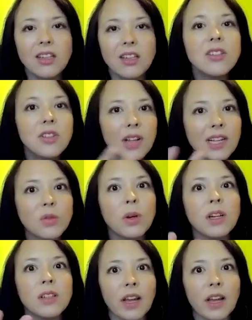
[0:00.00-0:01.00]
So that's where
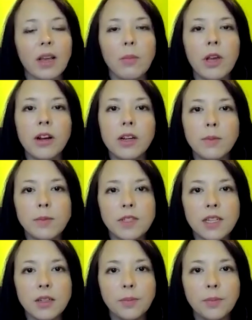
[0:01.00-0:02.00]
a second pair comes
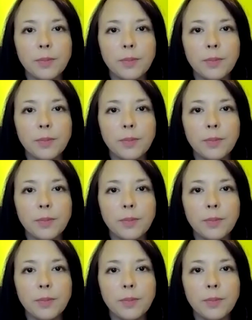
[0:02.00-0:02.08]
in.